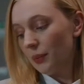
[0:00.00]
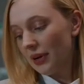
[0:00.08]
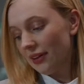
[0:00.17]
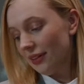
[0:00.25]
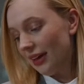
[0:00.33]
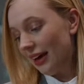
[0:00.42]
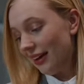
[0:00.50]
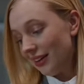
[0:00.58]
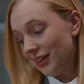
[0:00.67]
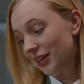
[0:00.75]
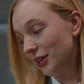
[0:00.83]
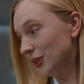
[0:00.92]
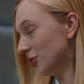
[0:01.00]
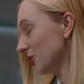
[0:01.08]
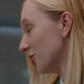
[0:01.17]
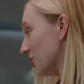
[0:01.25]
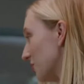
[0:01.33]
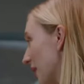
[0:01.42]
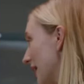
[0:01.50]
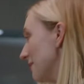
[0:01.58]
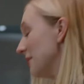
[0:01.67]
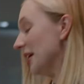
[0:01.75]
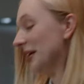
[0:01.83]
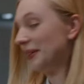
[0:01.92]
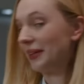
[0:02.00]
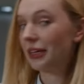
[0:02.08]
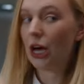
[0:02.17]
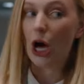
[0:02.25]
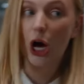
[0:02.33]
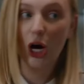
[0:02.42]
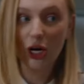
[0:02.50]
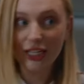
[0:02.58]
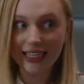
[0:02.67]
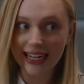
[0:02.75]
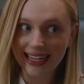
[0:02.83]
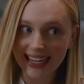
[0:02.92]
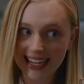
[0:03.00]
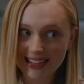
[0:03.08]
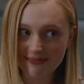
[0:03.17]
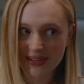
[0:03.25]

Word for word: Well, I just try to be audit I can